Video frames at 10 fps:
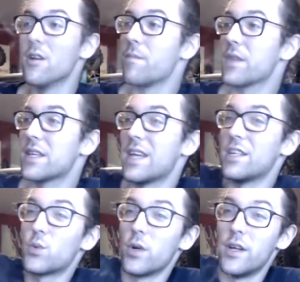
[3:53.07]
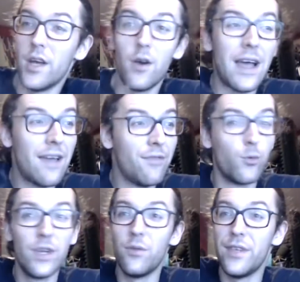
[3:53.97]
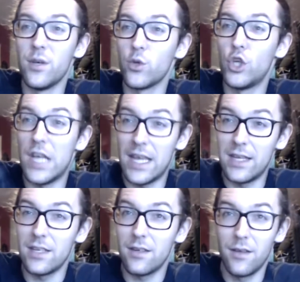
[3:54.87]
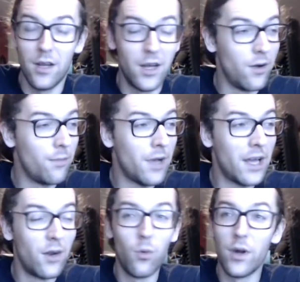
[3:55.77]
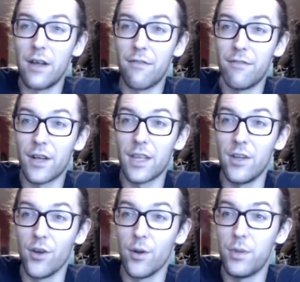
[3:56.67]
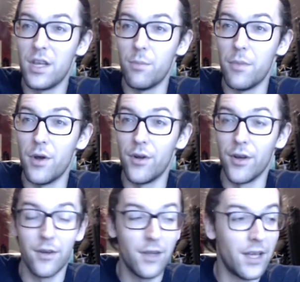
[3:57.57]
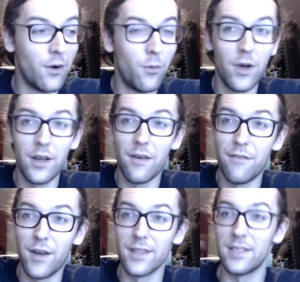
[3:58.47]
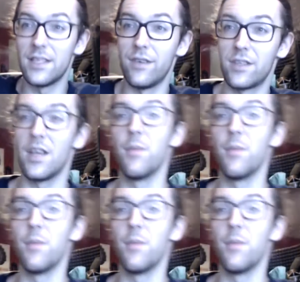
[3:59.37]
Because I just want to know I have the real deal shit. I don't want a fucking European motor. I don't want a fucking Civic Type